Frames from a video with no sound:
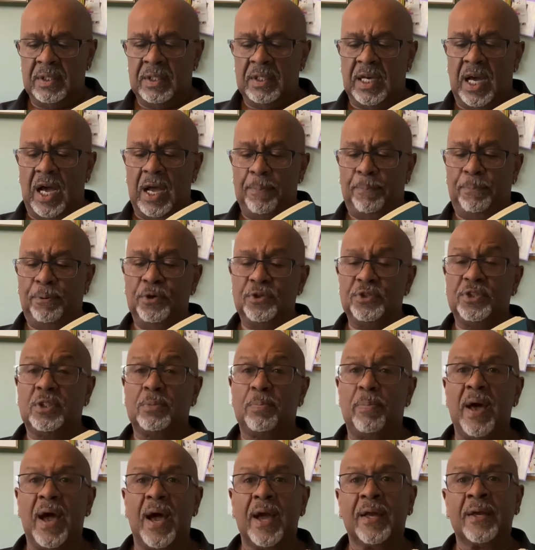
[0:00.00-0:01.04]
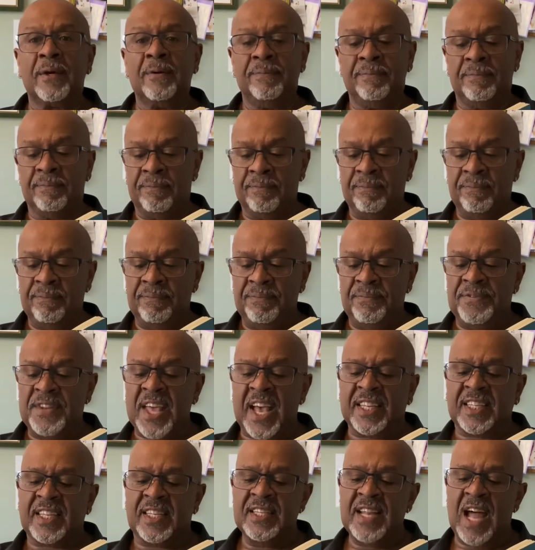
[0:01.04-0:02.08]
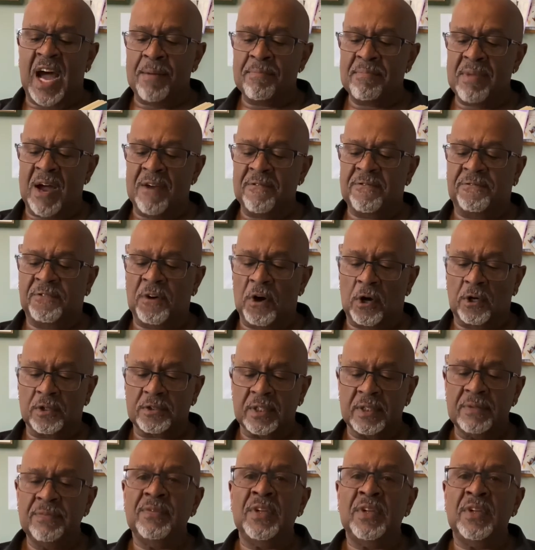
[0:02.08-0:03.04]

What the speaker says: I pushed back. That's not my fault.